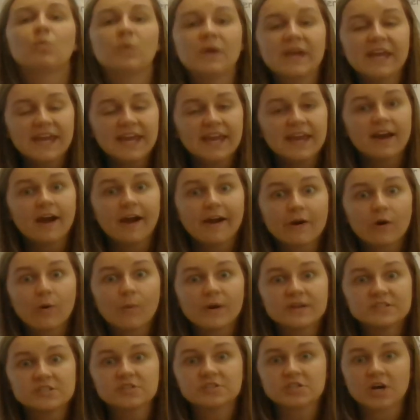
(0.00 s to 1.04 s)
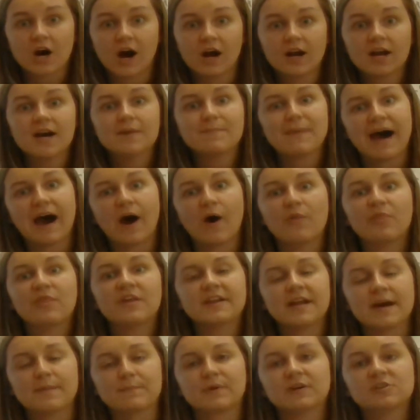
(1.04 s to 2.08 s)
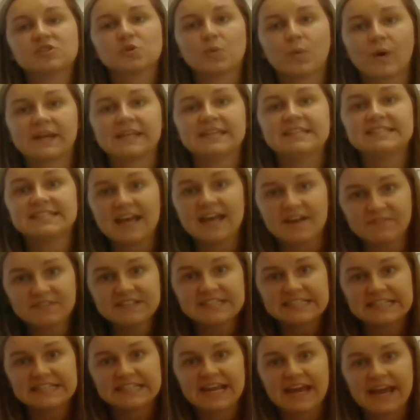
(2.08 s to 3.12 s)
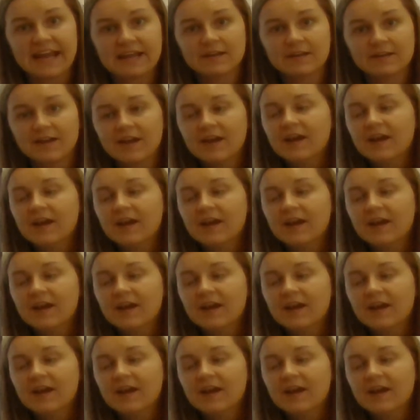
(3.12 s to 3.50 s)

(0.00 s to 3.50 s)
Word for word: we are going to talk about the number 27 today.